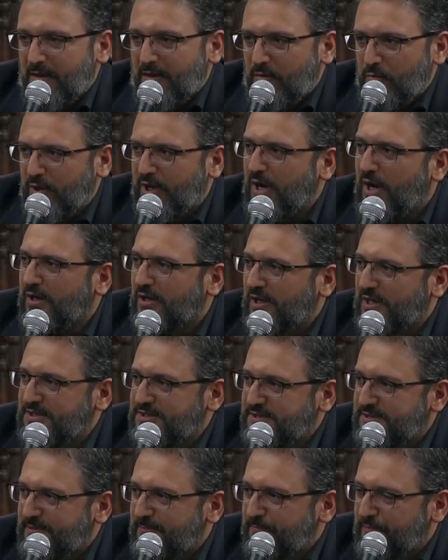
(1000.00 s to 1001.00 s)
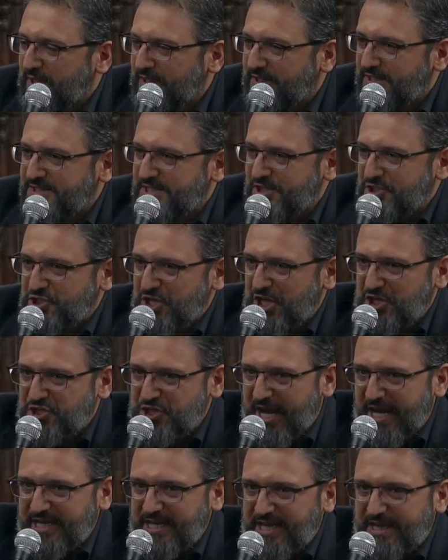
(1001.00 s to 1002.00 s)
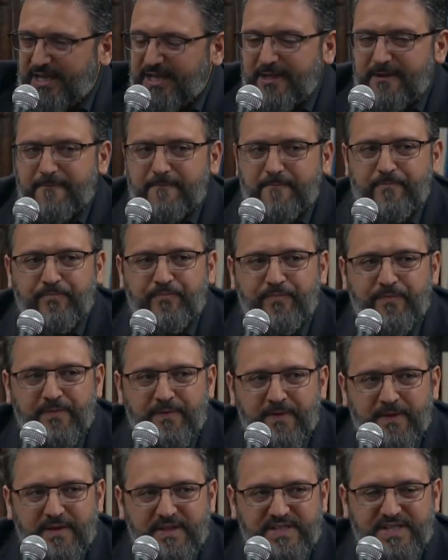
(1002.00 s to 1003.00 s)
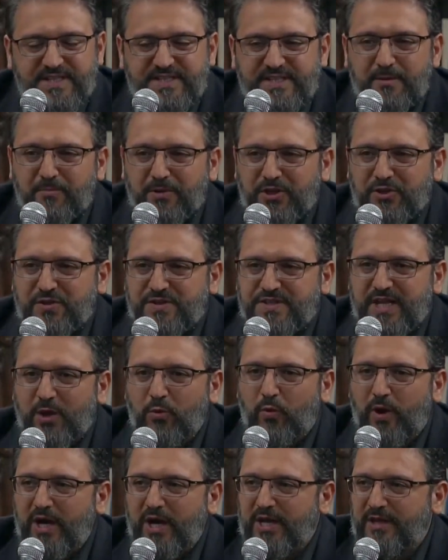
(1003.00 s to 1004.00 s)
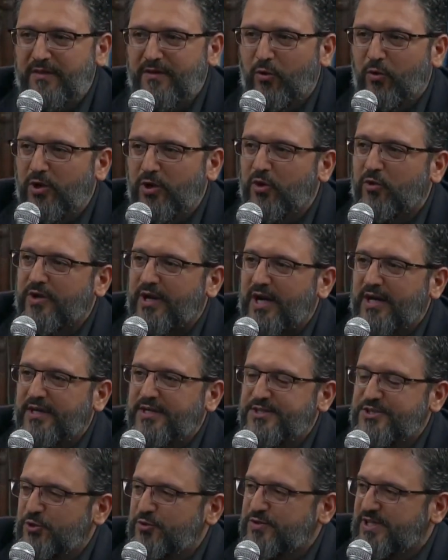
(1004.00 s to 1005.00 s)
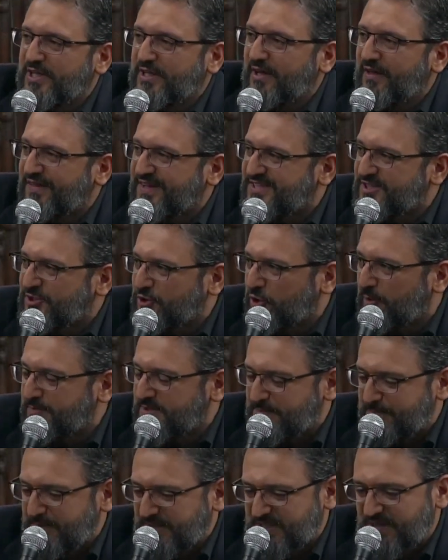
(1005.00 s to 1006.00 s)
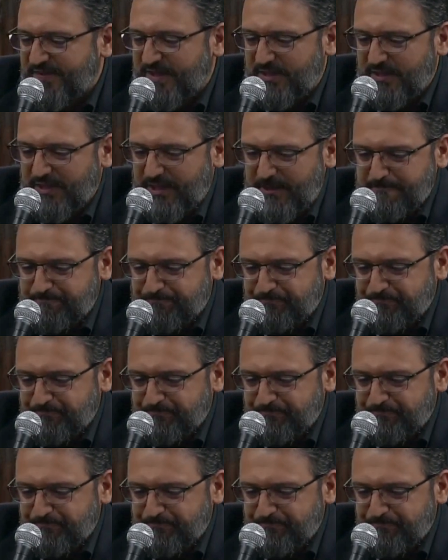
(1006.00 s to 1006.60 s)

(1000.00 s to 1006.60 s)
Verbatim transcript: Regardless, it doesn't change anything. This is simply to say why the Holy Quran is using this term specifically.